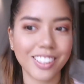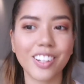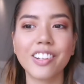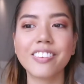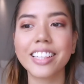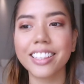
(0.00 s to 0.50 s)

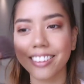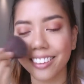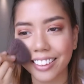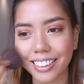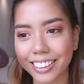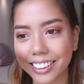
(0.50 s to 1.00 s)
Oh my
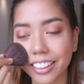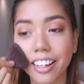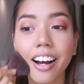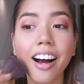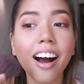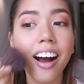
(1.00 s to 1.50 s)
gosh,
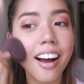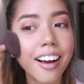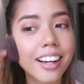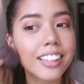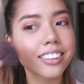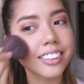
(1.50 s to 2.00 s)

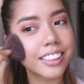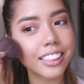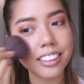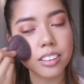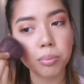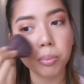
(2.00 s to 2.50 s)
guys,
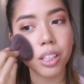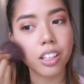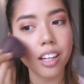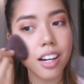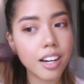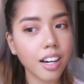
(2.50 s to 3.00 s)
this
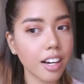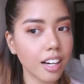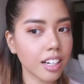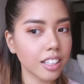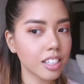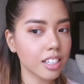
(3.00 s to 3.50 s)

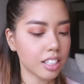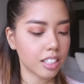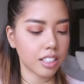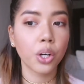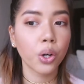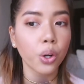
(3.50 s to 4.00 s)
blush.
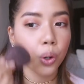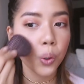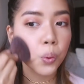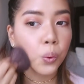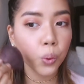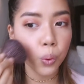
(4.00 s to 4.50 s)

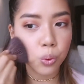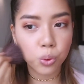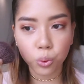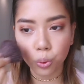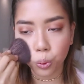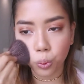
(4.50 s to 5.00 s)

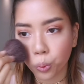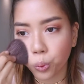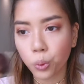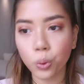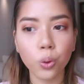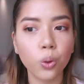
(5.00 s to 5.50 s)
Woof.
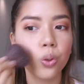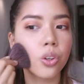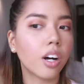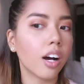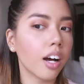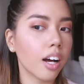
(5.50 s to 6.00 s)
Ooh,
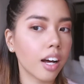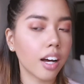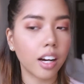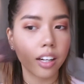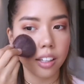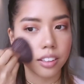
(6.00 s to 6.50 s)

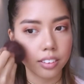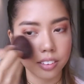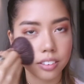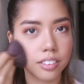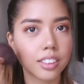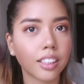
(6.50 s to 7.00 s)
Ah!
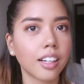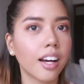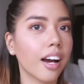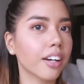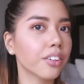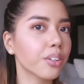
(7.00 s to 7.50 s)

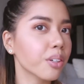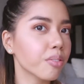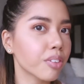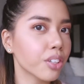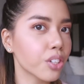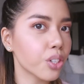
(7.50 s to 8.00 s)
I don't know
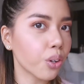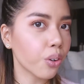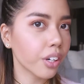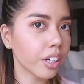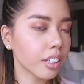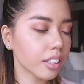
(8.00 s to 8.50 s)
if it's
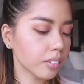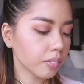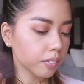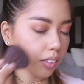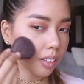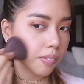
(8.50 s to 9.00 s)
showing,
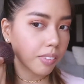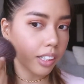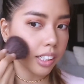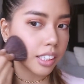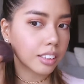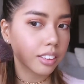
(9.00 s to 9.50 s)

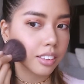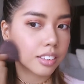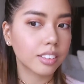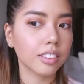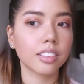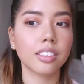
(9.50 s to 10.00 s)
but
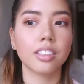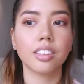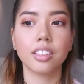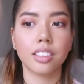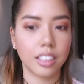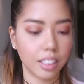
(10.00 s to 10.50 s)

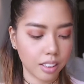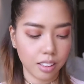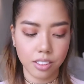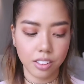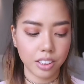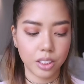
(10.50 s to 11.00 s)
it
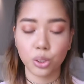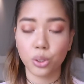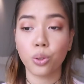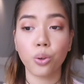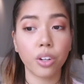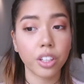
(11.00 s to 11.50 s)
looks
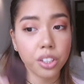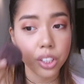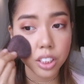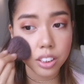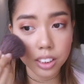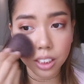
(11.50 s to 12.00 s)

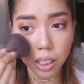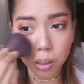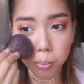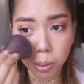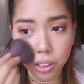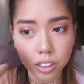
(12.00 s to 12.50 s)
gorgeous
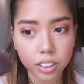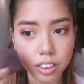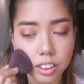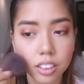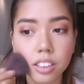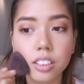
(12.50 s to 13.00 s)
in
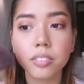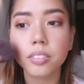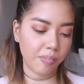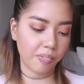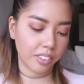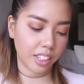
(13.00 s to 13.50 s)
person.
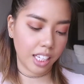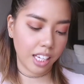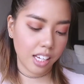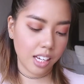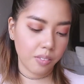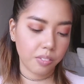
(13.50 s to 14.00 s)

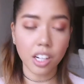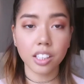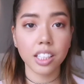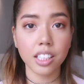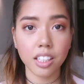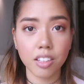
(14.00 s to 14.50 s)

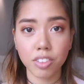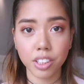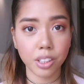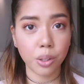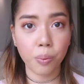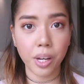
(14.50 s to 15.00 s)
Not even
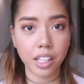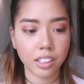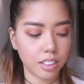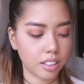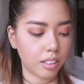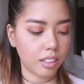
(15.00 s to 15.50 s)
gonna
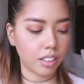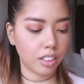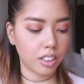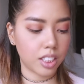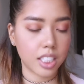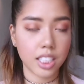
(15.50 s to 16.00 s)
wait
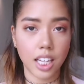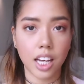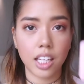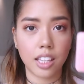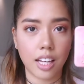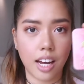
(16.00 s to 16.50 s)
to
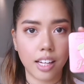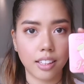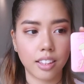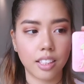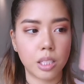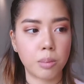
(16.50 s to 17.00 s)
say
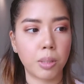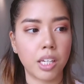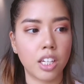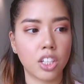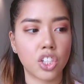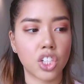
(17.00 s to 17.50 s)
that this
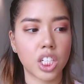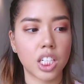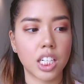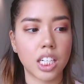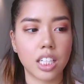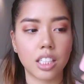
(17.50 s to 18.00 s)
peach
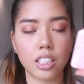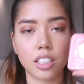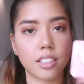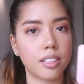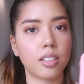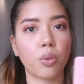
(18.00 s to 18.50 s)

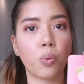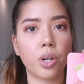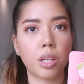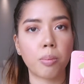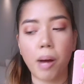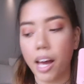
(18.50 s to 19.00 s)
is
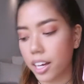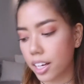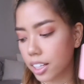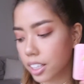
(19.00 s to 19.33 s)
worth buying.